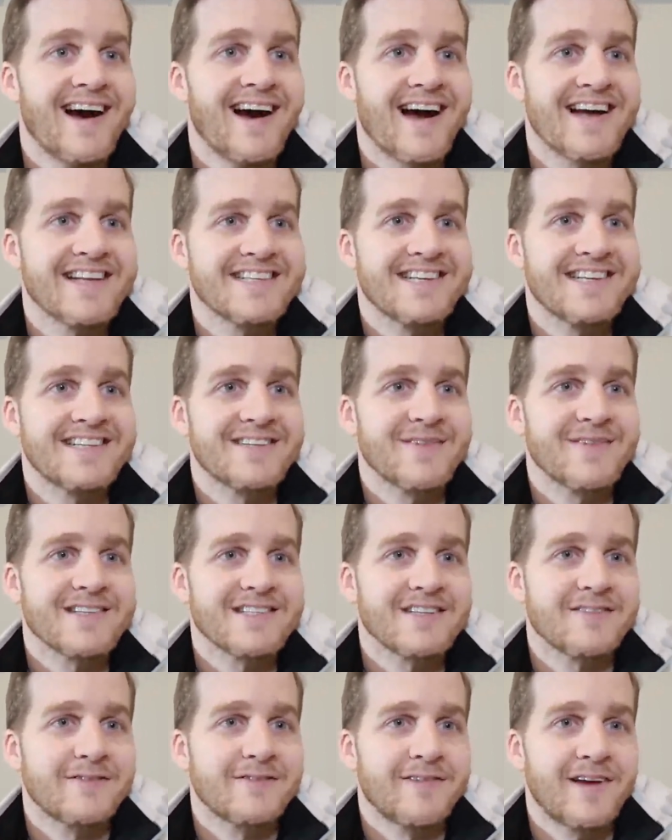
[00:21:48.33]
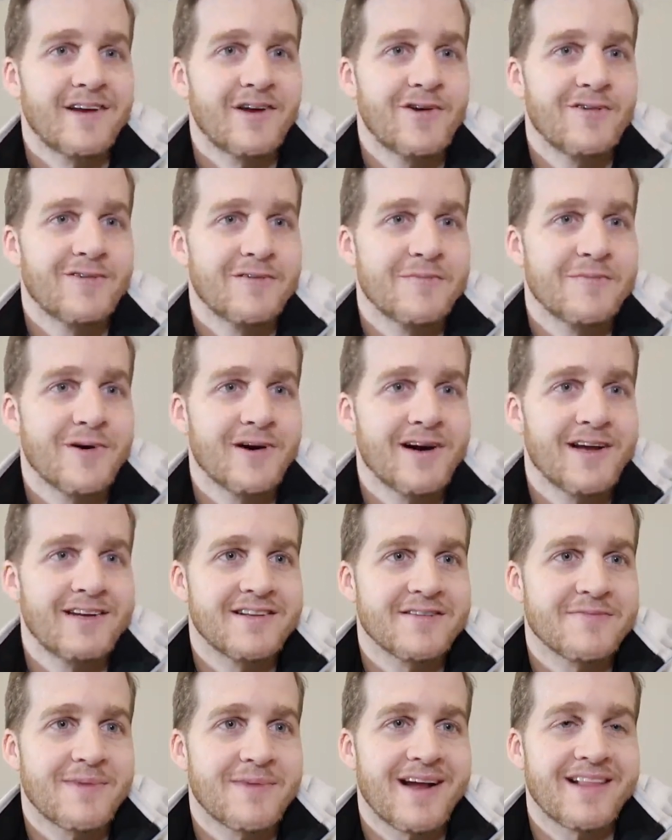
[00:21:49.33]
I said to myself, a Vancouver boy,
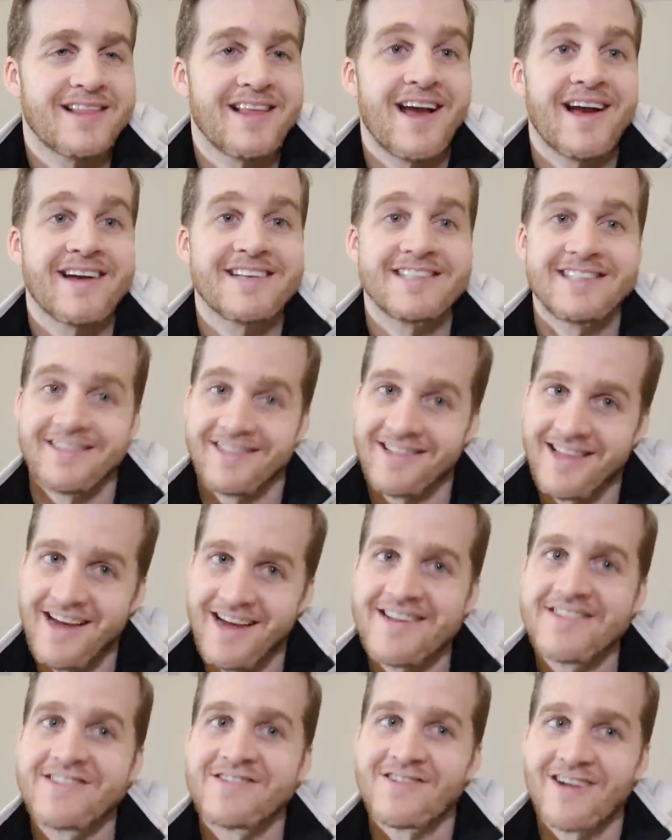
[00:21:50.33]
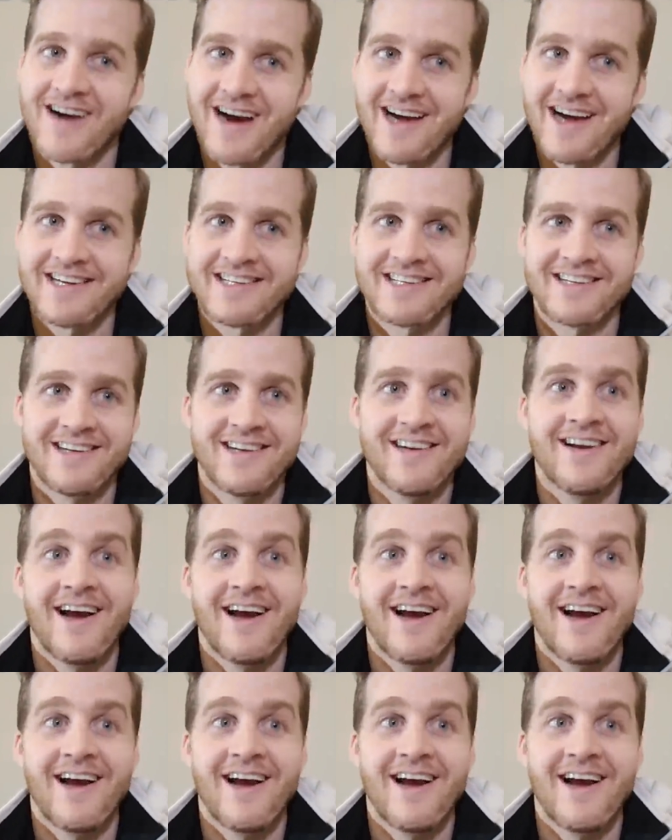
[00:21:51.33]
despite the accent. That is right.